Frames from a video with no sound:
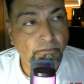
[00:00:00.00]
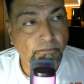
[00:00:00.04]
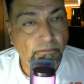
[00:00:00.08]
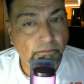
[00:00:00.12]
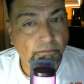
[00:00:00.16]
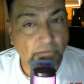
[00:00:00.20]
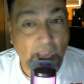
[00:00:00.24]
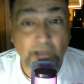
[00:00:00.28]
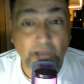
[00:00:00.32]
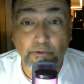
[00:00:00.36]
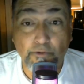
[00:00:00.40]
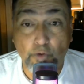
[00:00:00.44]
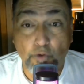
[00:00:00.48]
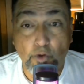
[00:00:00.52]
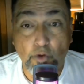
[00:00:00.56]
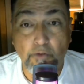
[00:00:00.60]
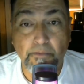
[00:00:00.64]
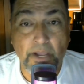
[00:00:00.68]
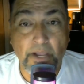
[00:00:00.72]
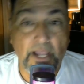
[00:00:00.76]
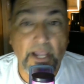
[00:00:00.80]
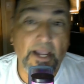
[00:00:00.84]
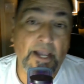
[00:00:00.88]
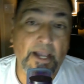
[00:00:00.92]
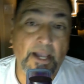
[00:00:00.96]
I rolled
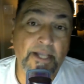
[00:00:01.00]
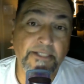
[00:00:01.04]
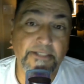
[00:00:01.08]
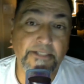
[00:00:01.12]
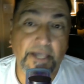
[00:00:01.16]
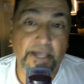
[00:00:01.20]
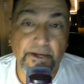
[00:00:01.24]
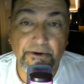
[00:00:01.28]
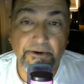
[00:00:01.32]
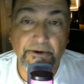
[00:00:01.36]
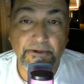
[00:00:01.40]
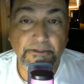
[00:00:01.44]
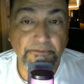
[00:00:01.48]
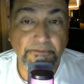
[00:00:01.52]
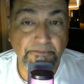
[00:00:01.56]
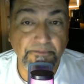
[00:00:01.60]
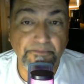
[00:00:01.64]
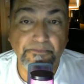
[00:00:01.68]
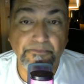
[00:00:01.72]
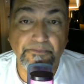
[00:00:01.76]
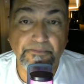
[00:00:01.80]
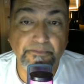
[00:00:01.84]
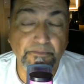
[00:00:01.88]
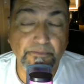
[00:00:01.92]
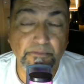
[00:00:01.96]
my eyes at her.
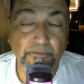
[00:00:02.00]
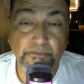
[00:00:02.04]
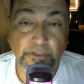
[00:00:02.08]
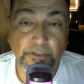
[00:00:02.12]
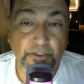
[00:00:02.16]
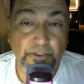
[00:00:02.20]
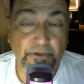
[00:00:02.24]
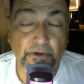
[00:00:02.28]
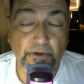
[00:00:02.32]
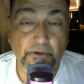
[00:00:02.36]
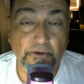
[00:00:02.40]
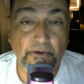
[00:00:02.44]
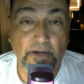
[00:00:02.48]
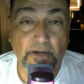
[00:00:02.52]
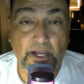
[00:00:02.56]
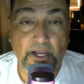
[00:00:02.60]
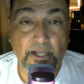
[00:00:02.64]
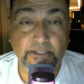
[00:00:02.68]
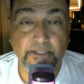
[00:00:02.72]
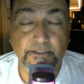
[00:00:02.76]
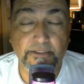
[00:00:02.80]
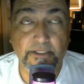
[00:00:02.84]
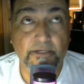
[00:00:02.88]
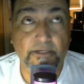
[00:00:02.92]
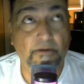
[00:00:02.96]
I
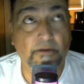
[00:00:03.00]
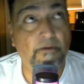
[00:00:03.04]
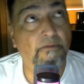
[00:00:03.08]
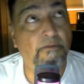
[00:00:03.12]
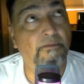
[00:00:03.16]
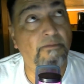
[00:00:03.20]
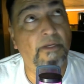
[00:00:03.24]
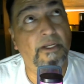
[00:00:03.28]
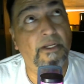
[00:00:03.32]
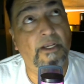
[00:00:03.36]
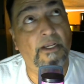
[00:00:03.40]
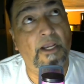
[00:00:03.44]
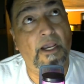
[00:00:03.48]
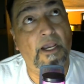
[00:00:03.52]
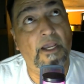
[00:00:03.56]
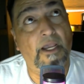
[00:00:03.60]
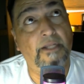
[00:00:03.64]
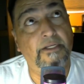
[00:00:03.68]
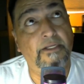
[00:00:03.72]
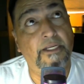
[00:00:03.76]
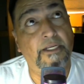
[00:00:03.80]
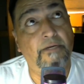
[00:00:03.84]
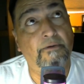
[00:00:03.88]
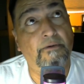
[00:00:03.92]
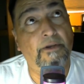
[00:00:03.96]
said, "Oh my God,
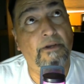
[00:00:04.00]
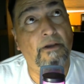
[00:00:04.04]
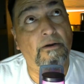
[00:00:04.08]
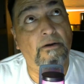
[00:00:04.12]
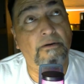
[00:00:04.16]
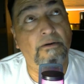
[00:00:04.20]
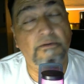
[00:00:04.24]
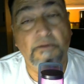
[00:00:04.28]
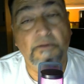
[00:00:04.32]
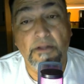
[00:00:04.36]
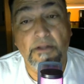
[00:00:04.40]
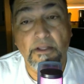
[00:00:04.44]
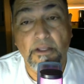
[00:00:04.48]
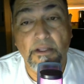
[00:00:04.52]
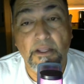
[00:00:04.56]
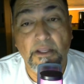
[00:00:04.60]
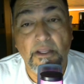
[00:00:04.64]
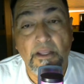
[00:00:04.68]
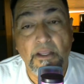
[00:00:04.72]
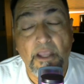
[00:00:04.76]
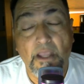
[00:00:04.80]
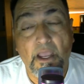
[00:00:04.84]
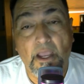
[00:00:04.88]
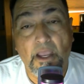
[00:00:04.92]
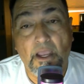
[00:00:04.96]
here we go.
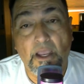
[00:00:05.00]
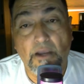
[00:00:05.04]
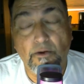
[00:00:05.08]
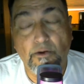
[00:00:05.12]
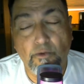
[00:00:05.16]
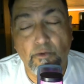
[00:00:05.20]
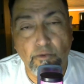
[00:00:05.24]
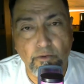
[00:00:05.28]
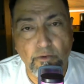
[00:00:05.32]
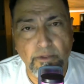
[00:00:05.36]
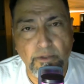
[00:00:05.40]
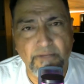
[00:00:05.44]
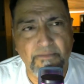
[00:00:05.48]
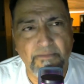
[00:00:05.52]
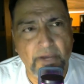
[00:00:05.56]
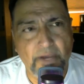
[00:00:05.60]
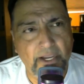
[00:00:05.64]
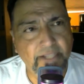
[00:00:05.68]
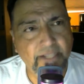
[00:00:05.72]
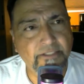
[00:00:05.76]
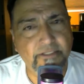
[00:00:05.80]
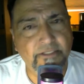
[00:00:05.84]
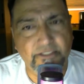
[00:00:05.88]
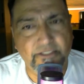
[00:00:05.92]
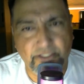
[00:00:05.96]
Who am I
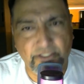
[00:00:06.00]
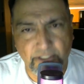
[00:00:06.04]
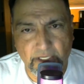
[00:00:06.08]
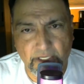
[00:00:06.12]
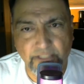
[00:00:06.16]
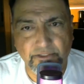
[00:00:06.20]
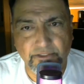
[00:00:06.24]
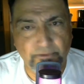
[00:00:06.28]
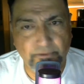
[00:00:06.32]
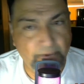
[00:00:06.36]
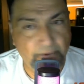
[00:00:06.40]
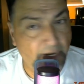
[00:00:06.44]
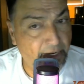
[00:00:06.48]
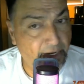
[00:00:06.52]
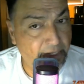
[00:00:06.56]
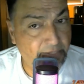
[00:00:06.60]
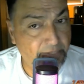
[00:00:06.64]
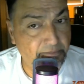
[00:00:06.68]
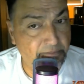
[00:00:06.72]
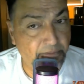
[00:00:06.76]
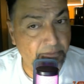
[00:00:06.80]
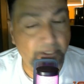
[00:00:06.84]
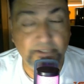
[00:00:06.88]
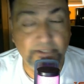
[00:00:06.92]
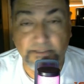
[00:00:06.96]
to judge, right?"
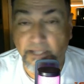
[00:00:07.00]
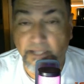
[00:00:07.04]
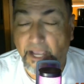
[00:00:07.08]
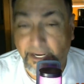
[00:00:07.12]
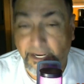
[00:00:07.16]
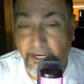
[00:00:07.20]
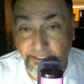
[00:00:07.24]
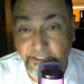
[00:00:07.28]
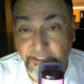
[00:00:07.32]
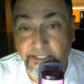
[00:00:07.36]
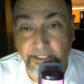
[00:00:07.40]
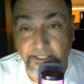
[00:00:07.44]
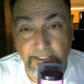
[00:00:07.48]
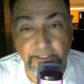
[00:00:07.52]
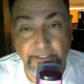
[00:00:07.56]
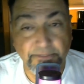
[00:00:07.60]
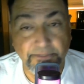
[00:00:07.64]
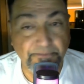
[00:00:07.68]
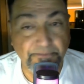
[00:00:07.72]
But I did it.